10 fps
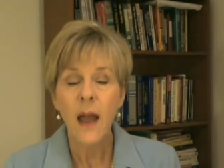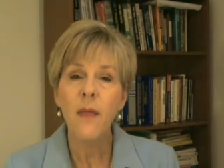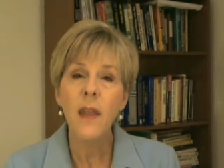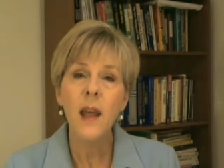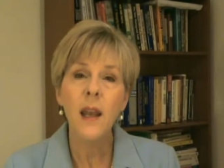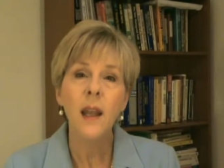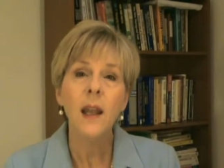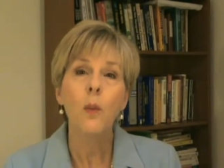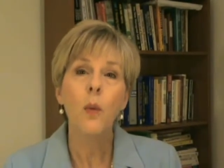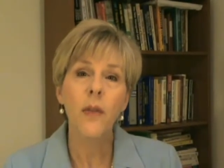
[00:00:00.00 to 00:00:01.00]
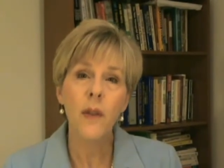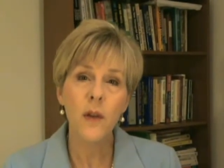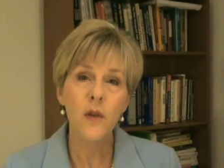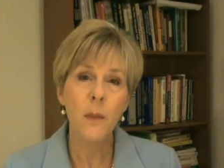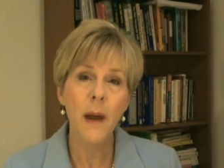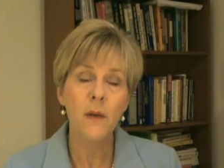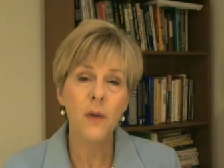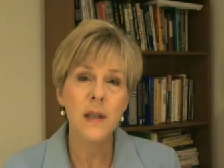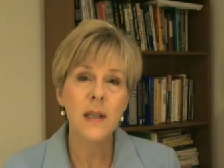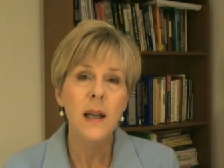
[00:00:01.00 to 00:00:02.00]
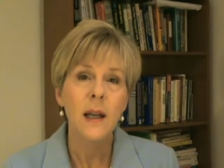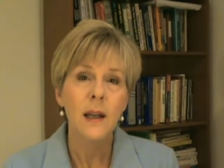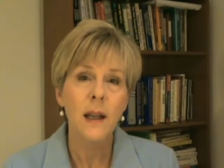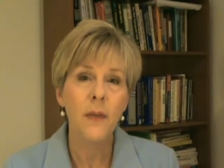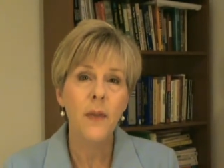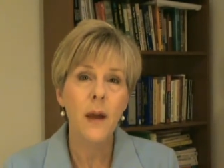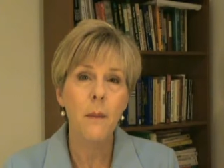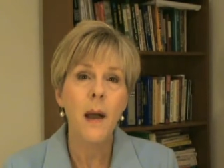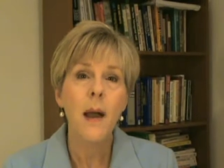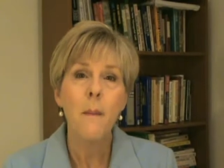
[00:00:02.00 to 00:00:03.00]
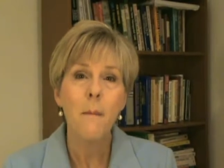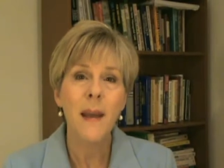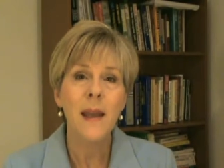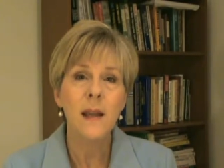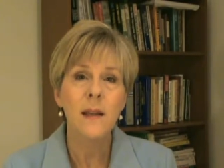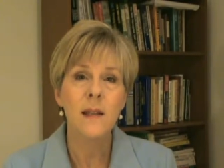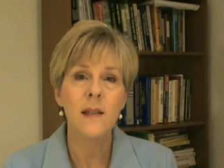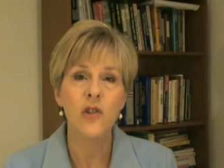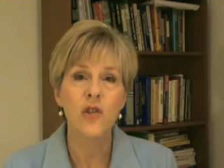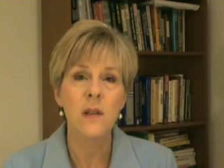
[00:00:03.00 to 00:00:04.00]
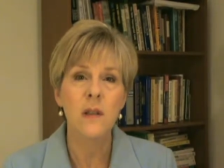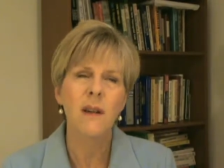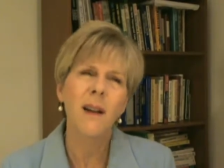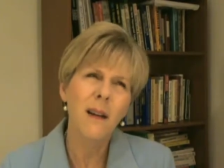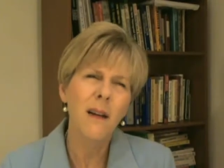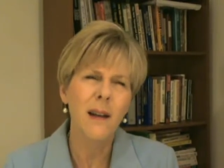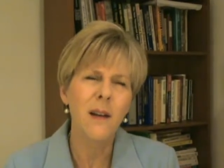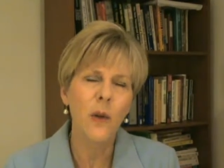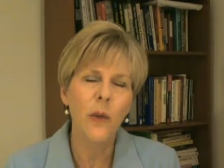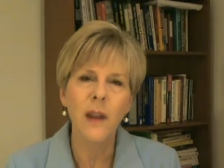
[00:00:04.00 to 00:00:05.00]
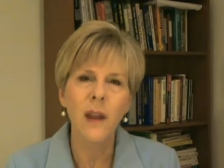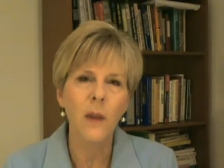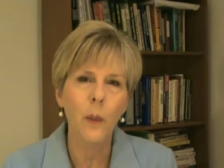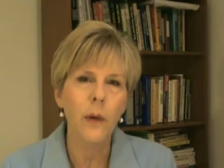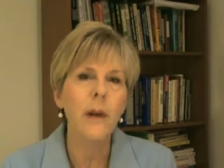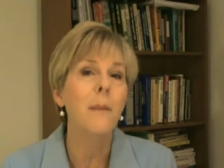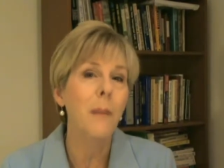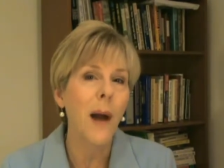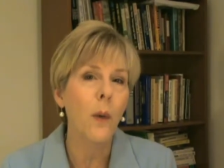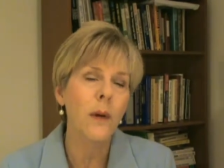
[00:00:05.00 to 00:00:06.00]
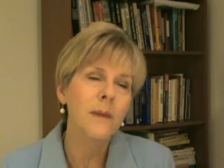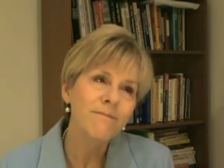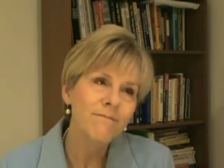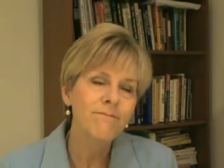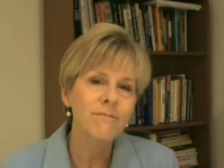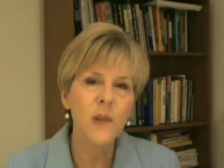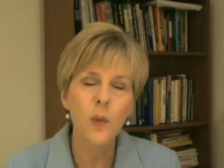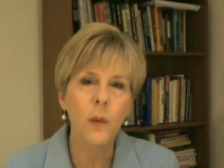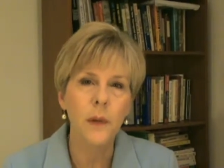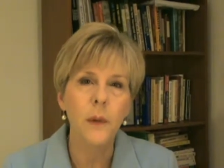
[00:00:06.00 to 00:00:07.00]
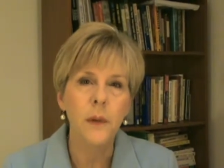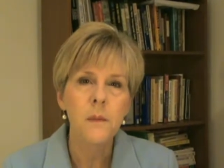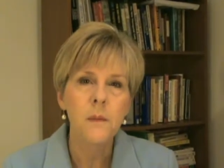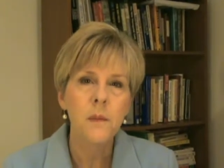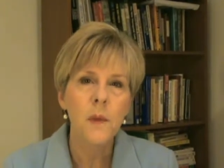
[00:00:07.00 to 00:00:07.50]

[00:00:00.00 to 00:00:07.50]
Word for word: And then within those boundaries, let them make decisions. And I know you're thinking the word empowered. That's what we're doing.